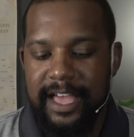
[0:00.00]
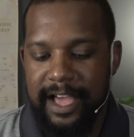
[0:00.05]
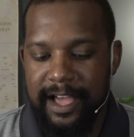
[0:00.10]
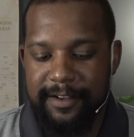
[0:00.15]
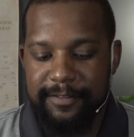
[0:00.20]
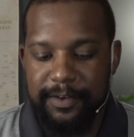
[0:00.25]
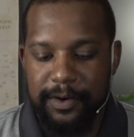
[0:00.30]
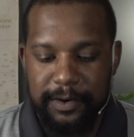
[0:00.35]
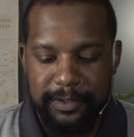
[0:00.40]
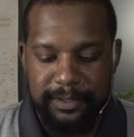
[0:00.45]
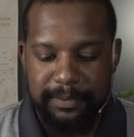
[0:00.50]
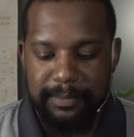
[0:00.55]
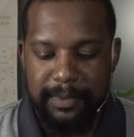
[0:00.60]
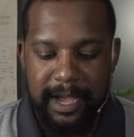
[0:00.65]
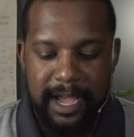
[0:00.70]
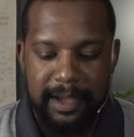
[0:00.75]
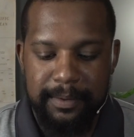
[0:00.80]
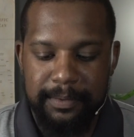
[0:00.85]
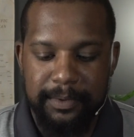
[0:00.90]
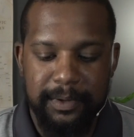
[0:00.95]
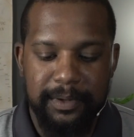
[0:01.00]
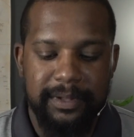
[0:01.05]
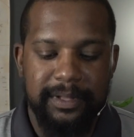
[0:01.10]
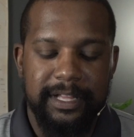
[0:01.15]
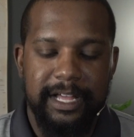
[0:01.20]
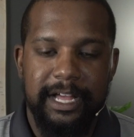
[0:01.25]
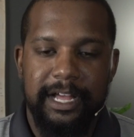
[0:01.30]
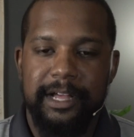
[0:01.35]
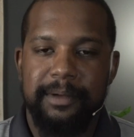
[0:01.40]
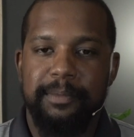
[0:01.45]
I've heard the
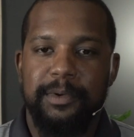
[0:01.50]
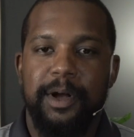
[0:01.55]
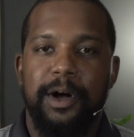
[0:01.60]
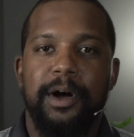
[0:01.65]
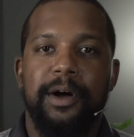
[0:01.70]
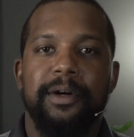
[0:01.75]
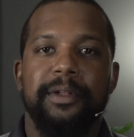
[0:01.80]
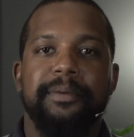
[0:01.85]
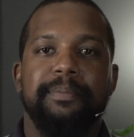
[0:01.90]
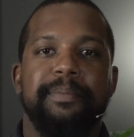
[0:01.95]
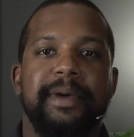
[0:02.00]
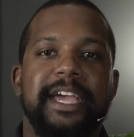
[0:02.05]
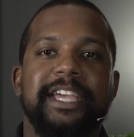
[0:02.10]
Bible um, called